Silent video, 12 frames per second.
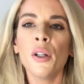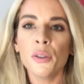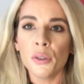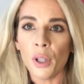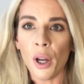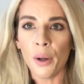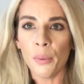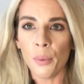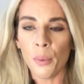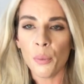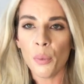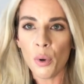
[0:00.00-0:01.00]
So
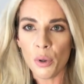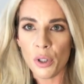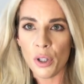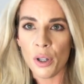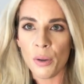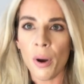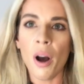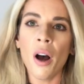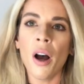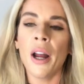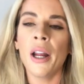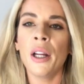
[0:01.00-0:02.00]
what do
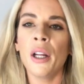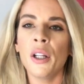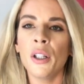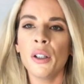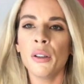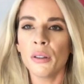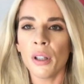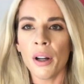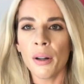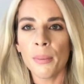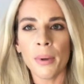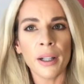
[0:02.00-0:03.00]
I use
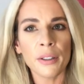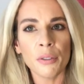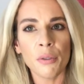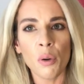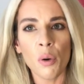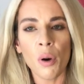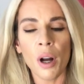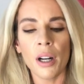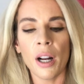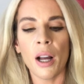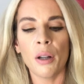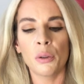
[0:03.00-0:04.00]
Olaplex for
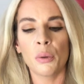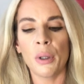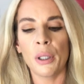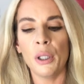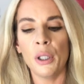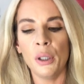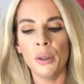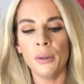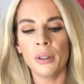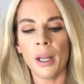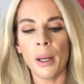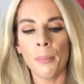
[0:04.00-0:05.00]
and how do I
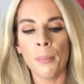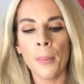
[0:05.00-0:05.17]
use it?